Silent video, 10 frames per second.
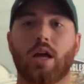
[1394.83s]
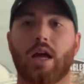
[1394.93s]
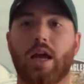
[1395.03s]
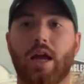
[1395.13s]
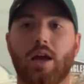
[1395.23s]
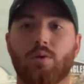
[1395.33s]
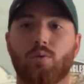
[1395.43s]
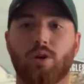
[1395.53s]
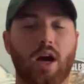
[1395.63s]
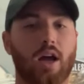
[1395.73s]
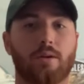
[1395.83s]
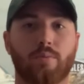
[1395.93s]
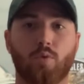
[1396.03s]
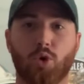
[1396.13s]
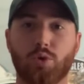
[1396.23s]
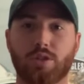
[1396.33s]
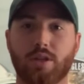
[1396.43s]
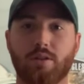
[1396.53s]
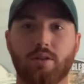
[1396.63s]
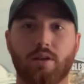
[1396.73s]
and got up
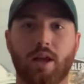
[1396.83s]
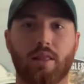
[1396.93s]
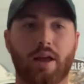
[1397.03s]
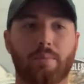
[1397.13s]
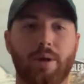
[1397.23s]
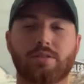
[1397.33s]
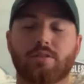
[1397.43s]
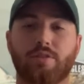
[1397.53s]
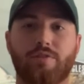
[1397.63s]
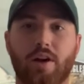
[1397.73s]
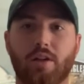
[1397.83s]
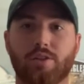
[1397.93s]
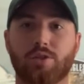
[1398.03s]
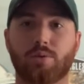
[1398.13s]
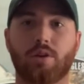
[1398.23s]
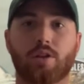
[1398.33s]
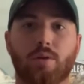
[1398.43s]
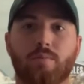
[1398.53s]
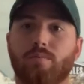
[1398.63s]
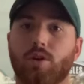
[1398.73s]
woozy and basically fell into
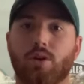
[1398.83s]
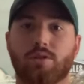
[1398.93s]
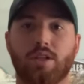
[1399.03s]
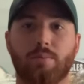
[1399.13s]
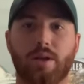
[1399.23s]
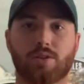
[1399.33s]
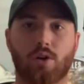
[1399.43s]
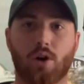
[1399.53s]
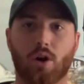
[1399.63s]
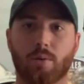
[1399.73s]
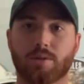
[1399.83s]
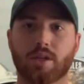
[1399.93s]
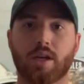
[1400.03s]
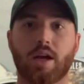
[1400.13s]
another teammate's arms,